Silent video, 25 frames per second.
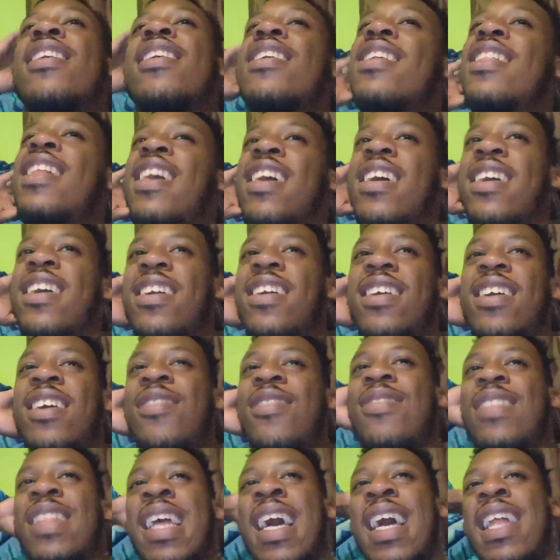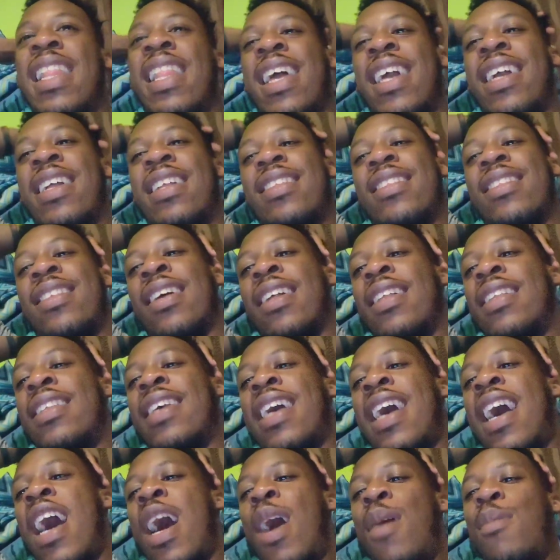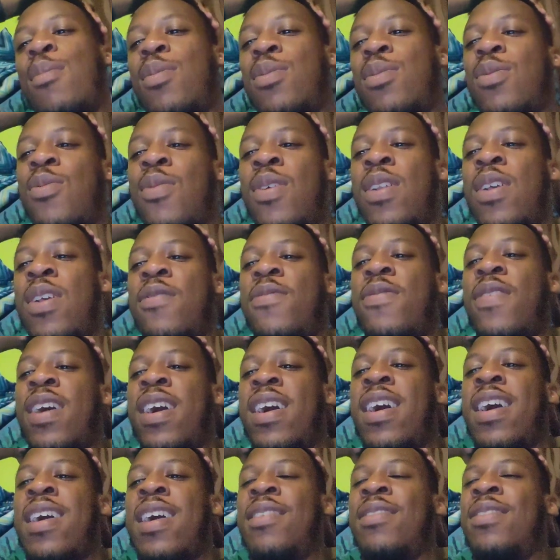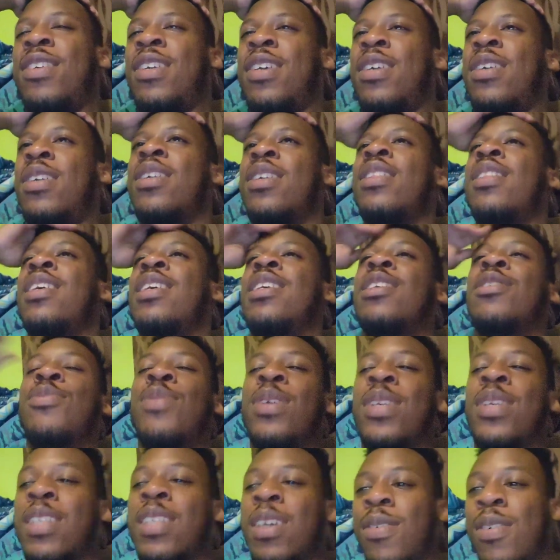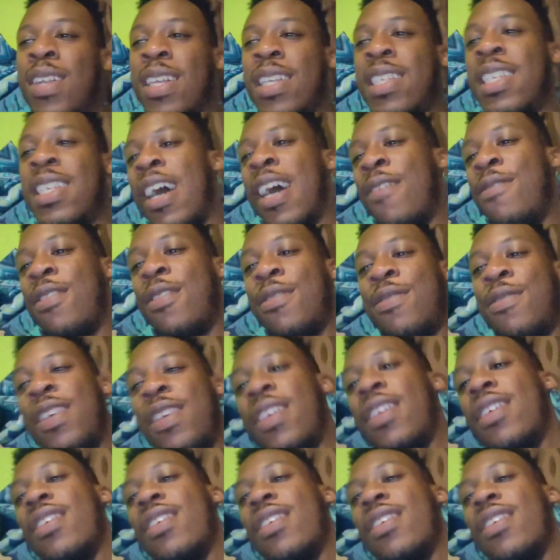Like if not like the top 25, she would at least be somewhere in the top 50.